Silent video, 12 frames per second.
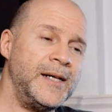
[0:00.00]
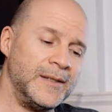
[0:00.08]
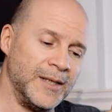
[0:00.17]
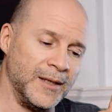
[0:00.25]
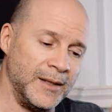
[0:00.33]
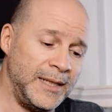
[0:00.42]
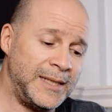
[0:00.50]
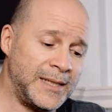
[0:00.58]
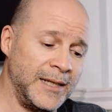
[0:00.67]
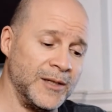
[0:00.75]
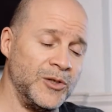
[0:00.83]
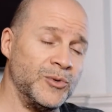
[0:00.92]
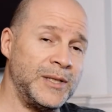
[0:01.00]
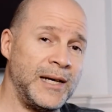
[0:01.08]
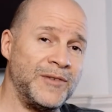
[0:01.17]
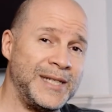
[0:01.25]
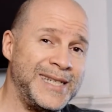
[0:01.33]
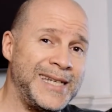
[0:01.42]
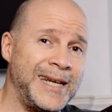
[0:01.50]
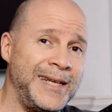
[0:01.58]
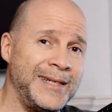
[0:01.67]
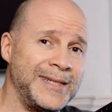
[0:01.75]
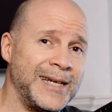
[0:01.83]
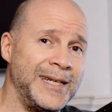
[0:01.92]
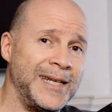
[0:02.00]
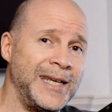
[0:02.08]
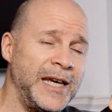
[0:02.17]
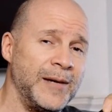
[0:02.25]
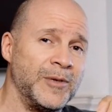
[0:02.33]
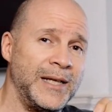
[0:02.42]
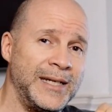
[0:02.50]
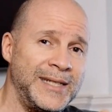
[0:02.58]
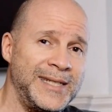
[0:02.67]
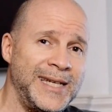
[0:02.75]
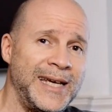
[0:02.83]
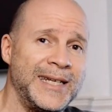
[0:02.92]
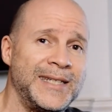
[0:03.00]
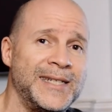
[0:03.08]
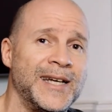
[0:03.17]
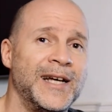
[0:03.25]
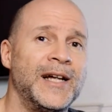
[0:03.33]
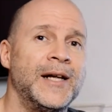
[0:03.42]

the least they could do is have a setting inside the camera that says,